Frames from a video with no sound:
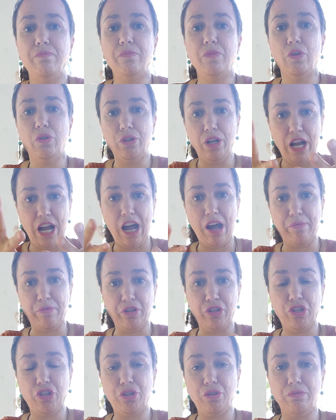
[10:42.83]
on
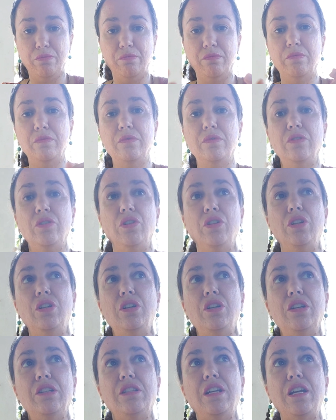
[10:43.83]
average,
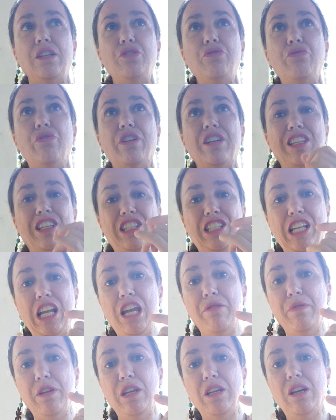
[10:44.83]
then you are
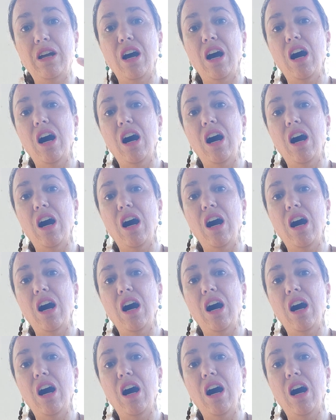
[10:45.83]
saving